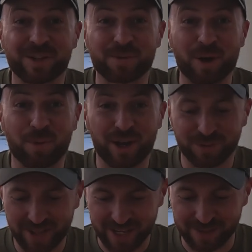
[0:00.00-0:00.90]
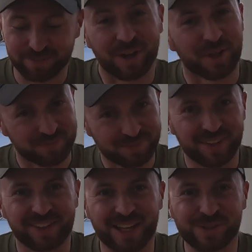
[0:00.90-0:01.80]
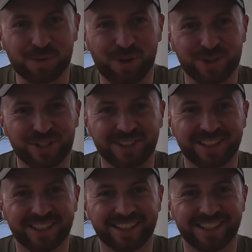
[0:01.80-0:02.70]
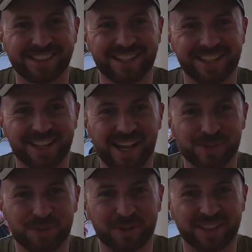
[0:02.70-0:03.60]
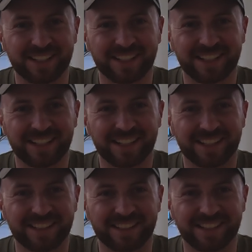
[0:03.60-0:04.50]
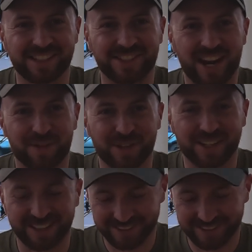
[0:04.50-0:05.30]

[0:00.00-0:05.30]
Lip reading: Could be a wild night, but thanks for watching. We'll see you in the next one. Slavia.